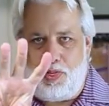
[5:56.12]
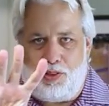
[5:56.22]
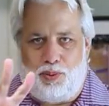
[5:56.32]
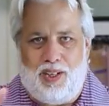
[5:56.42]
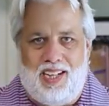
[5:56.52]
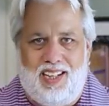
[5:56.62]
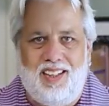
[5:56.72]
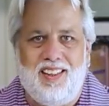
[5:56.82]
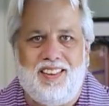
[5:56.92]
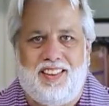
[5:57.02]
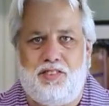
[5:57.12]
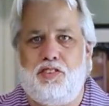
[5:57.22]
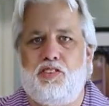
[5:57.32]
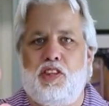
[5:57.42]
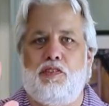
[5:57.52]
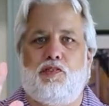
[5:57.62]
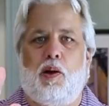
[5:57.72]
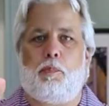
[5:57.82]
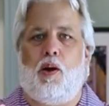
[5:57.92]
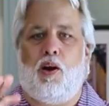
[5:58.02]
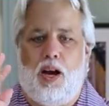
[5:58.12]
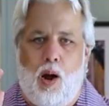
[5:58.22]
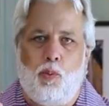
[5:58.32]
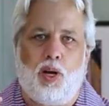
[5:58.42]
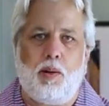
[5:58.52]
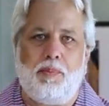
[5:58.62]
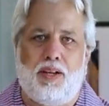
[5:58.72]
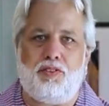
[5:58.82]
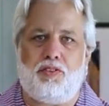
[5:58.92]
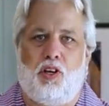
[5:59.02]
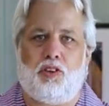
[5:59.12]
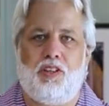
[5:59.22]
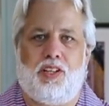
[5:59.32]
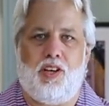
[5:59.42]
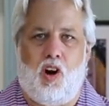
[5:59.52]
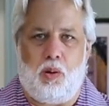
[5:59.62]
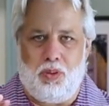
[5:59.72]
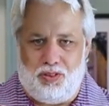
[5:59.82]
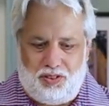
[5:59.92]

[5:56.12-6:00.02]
3, this is the fun part. Now we're gonna make salted caramel